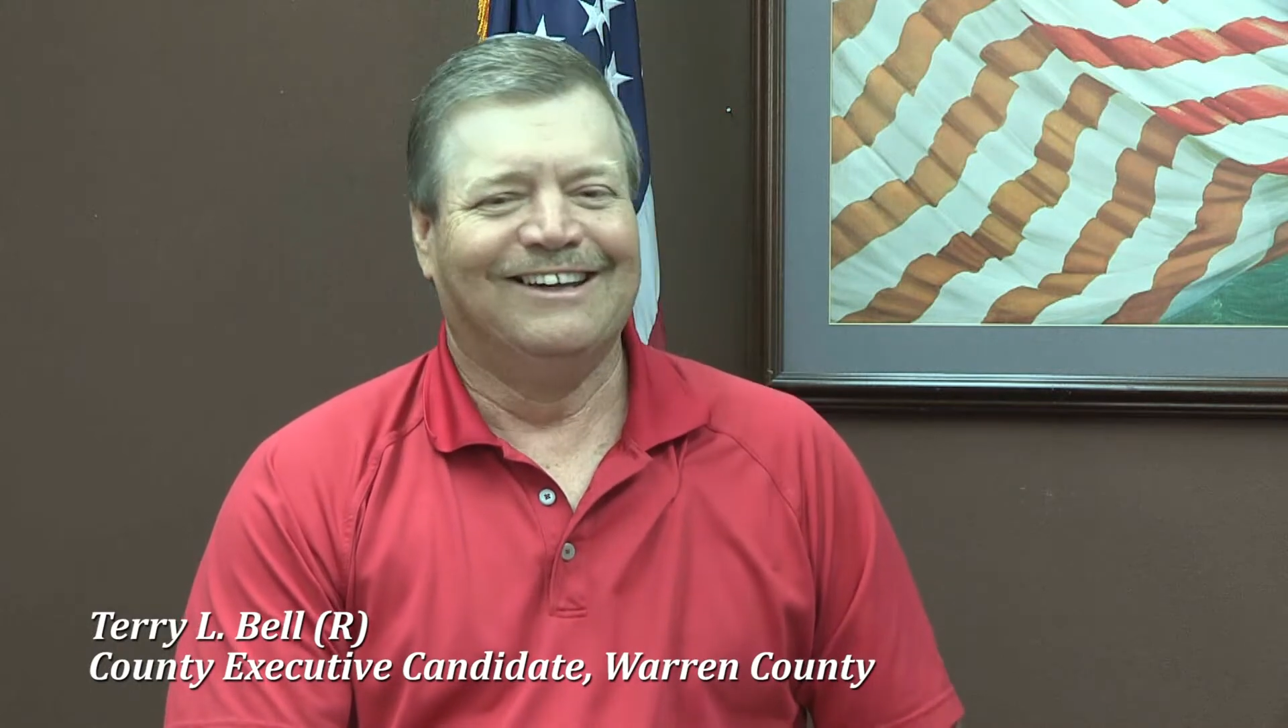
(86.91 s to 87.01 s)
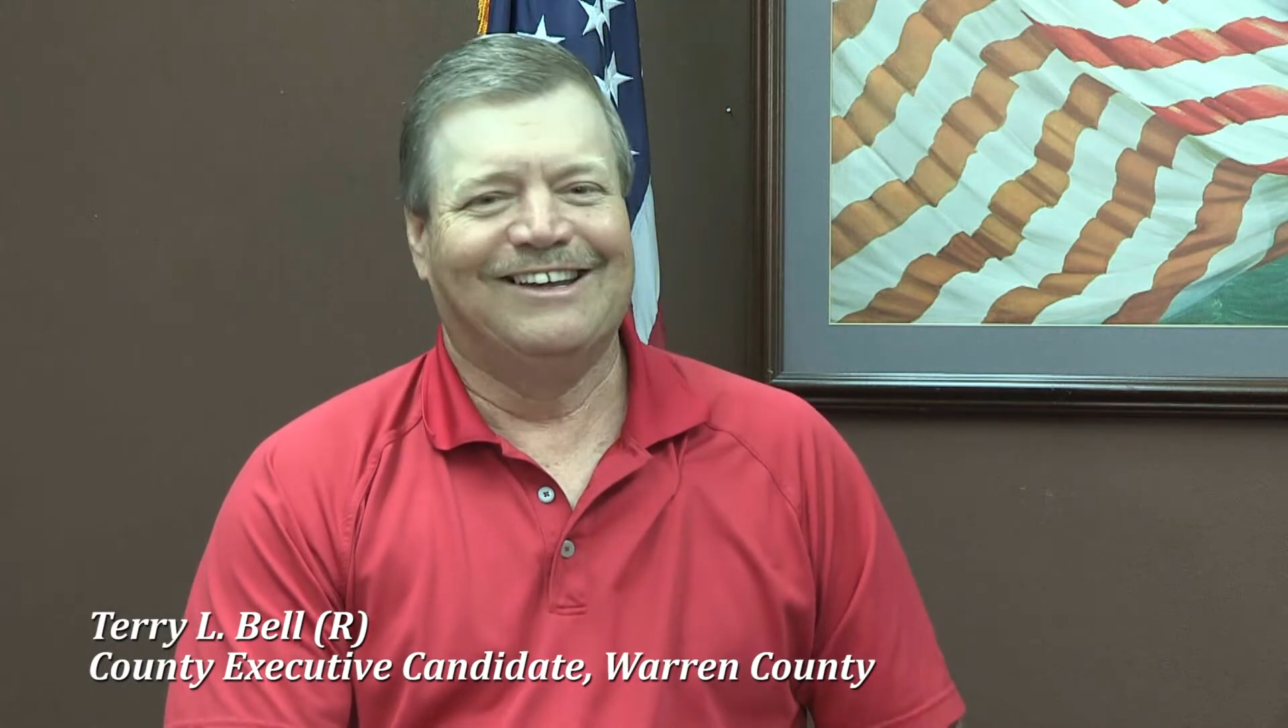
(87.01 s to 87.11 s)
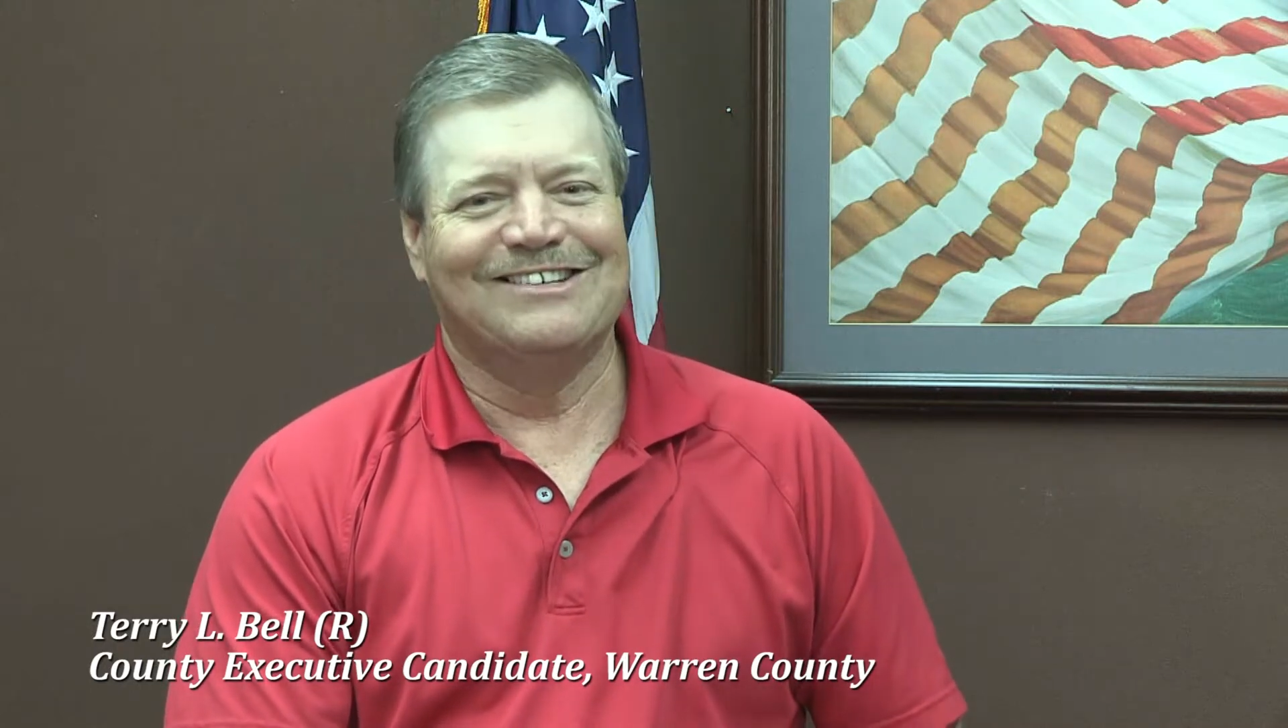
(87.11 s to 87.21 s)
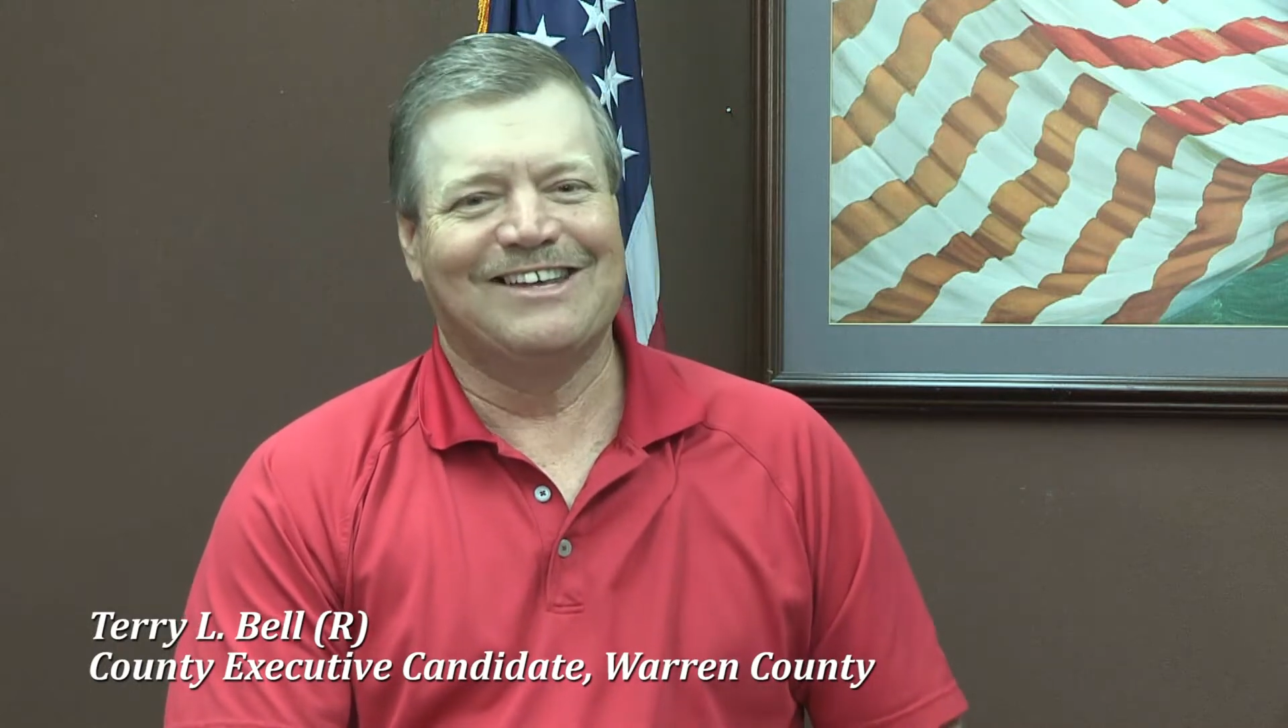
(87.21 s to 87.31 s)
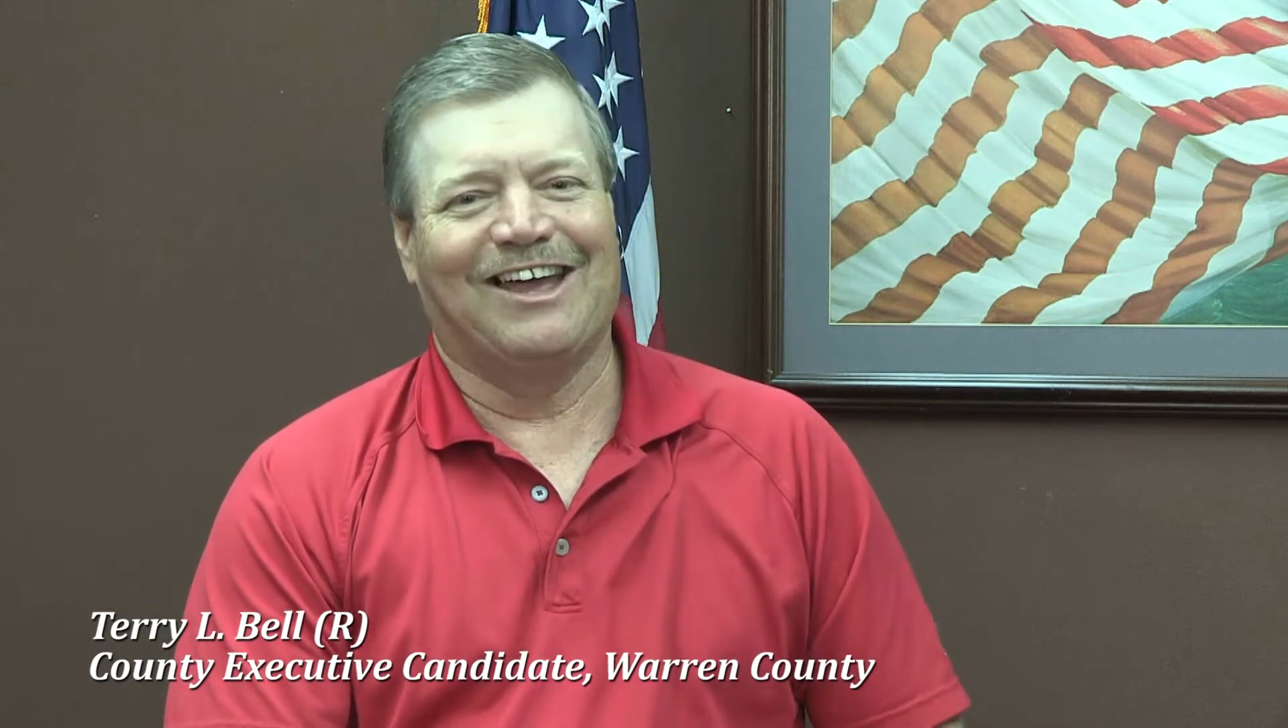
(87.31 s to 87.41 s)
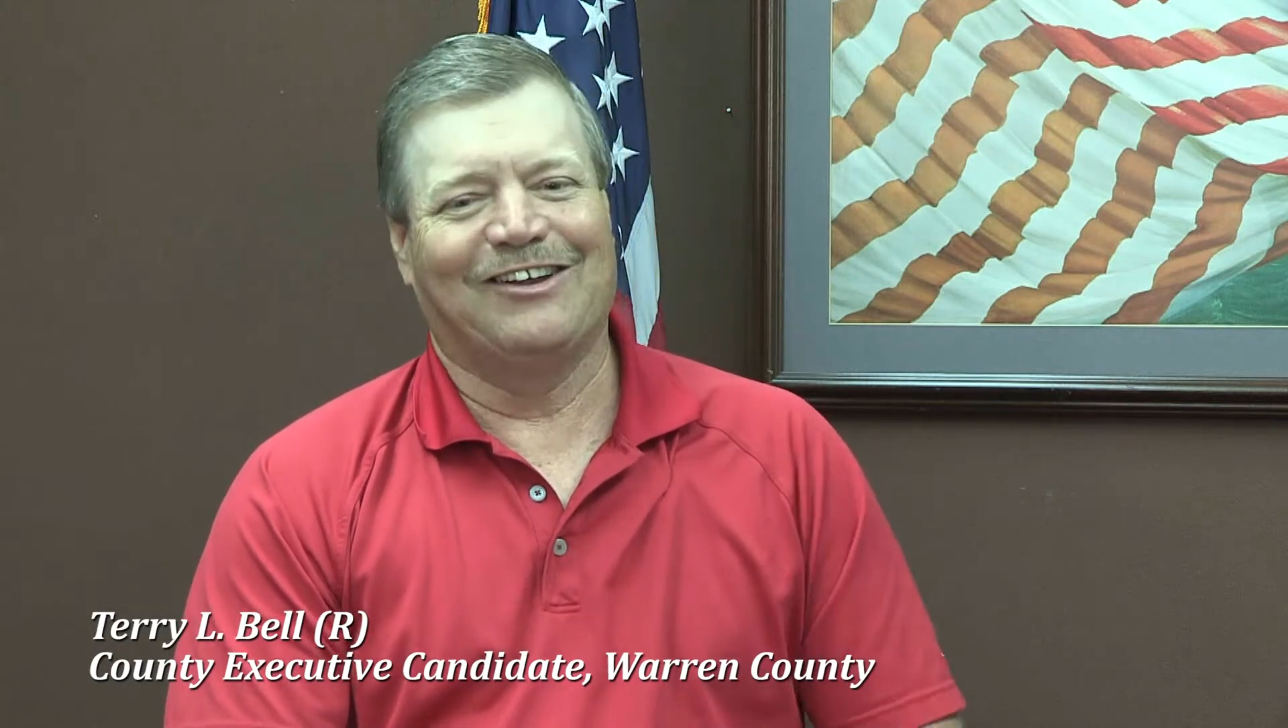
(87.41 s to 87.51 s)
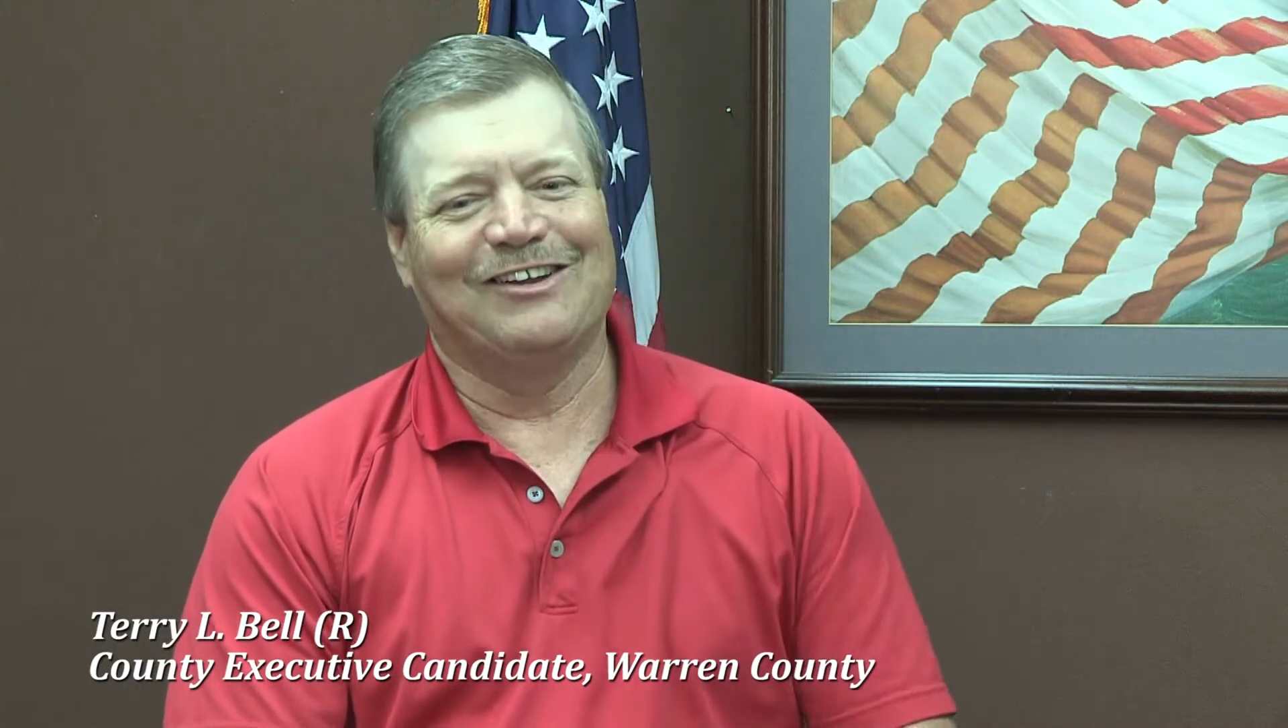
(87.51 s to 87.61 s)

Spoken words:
as county